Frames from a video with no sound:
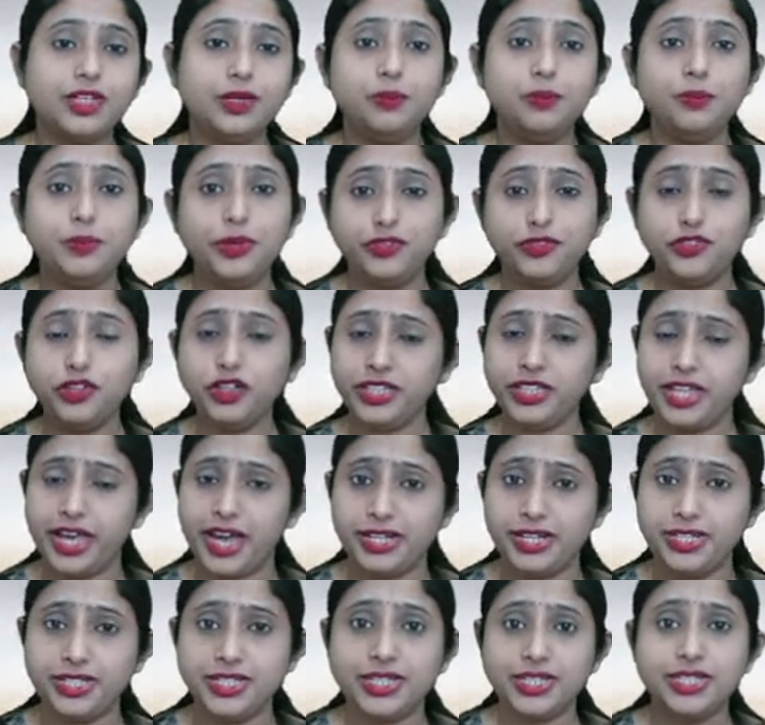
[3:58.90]
before
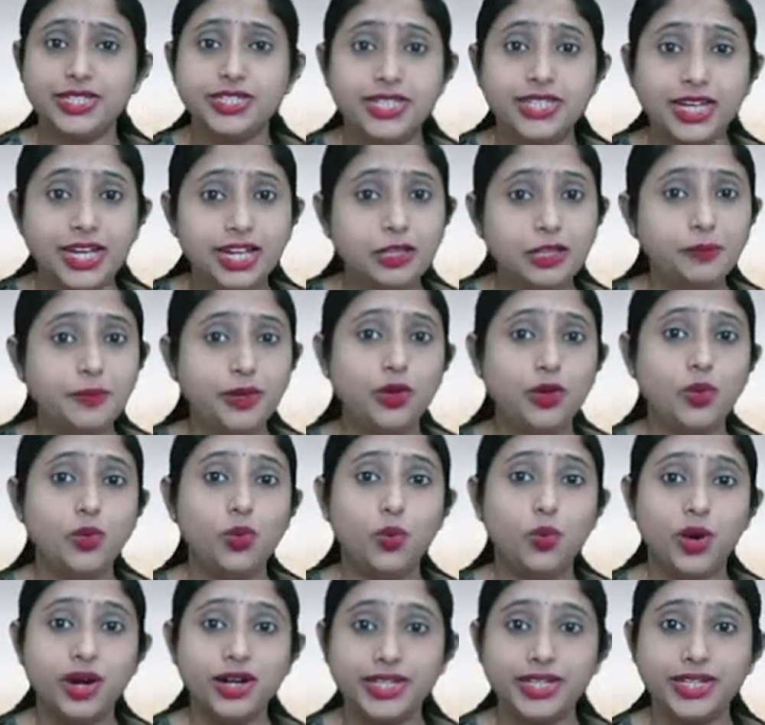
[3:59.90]
that, tell me
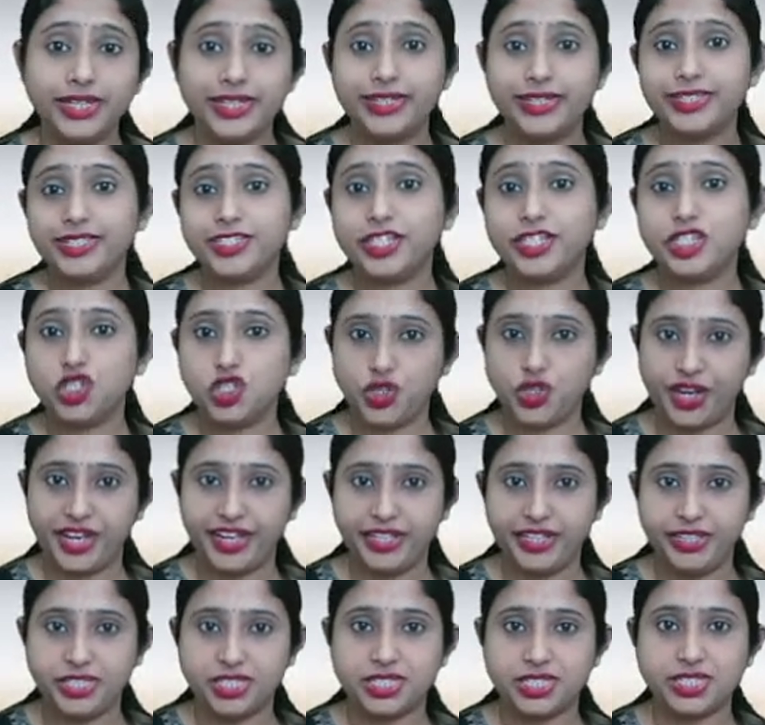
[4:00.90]
what is
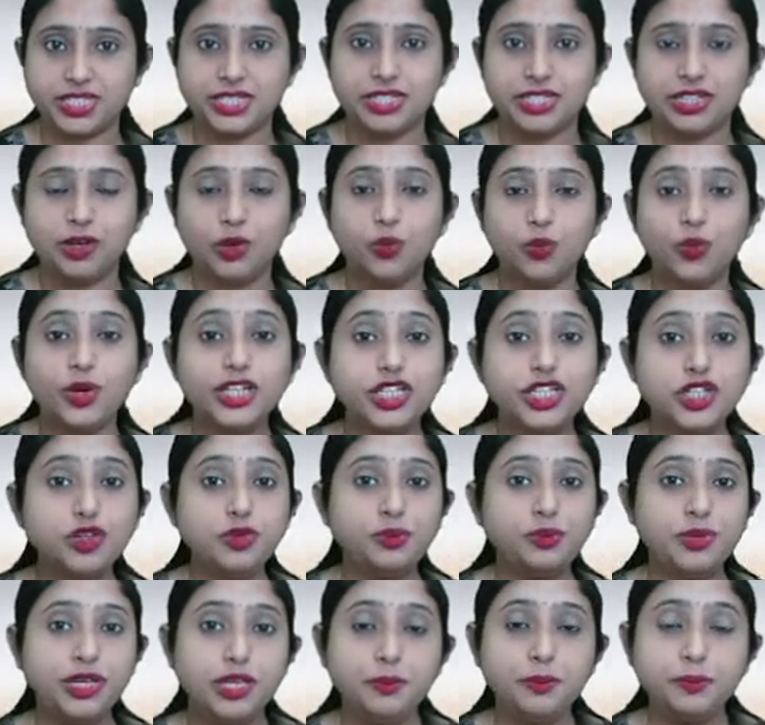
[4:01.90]
change? What do
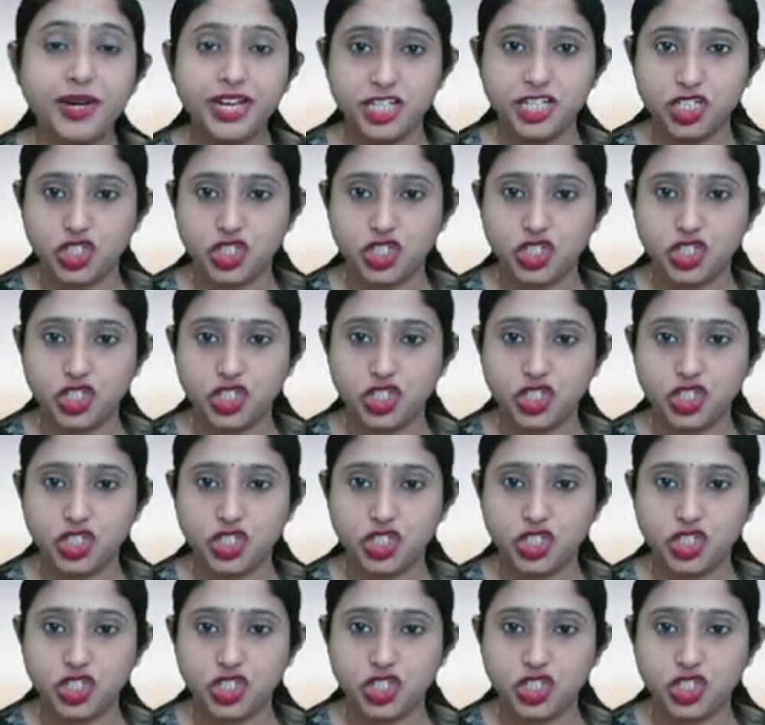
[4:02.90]
you mean by